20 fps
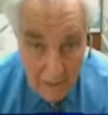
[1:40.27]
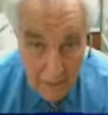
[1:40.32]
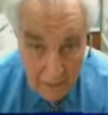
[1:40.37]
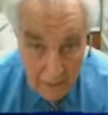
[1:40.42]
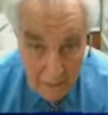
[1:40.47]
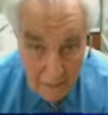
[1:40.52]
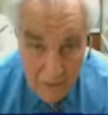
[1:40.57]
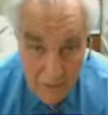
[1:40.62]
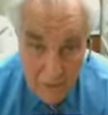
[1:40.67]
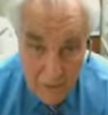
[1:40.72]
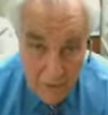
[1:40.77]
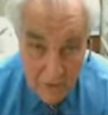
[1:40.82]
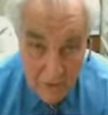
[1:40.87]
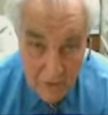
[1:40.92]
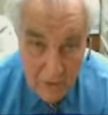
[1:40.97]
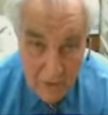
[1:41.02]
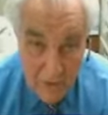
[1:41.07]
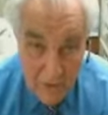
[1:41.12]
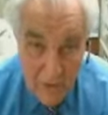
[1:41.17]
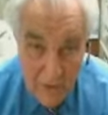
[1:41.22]
lip
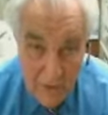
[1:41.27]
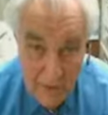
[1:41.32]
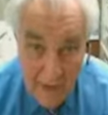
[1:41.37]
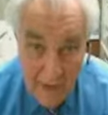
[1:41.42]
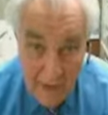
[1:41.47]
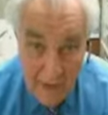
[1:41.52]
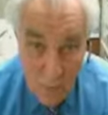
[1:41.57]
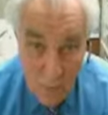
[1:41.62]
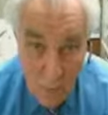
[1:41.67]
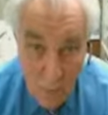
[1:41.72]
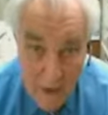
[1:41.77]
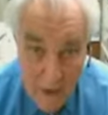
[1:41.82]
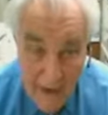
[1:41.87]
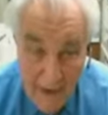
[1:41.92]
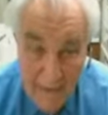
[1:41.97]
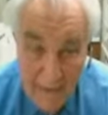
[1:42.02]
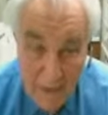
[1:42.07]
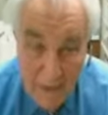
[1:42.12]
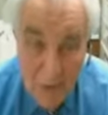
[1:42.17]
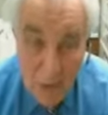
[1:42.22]
structure and how
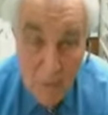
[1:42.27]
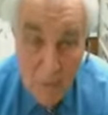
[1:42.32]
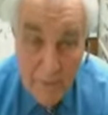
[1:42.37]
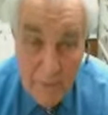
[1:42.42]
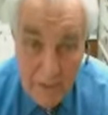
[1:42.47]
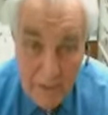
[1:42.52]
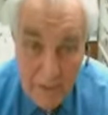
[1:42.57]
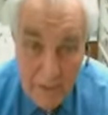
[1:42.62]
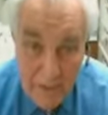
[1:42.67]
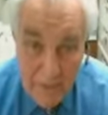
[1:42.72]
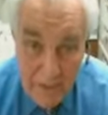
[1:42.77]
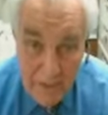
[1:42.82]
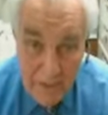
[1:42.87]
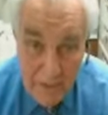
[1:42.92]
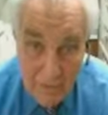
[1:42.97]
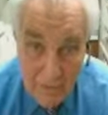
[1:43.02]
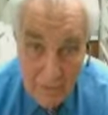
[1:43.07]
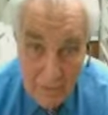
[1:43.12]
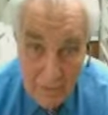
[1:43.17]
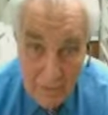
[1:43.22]
wide they open their
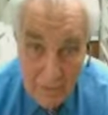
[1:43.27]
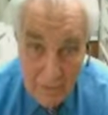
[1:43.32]
mouth.